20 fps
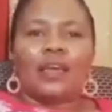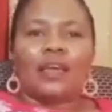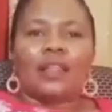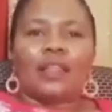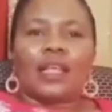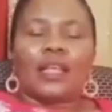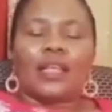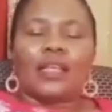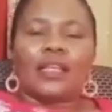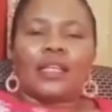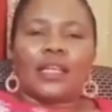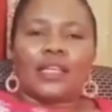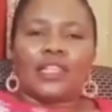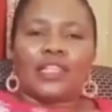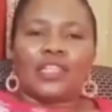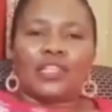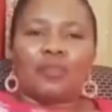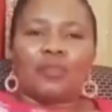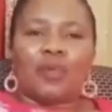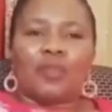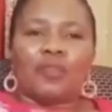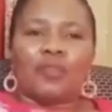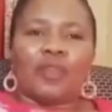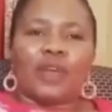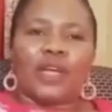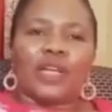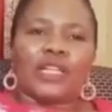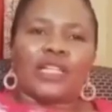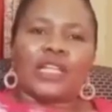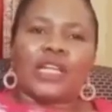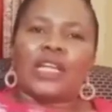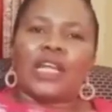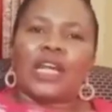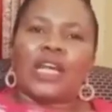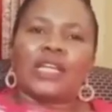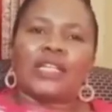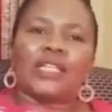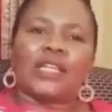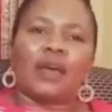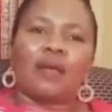the leadership of El
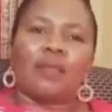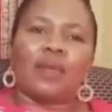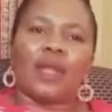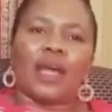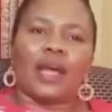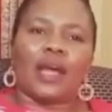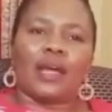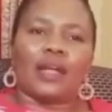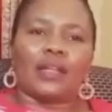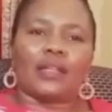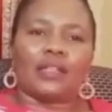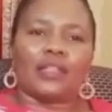Shaddai Tabernacle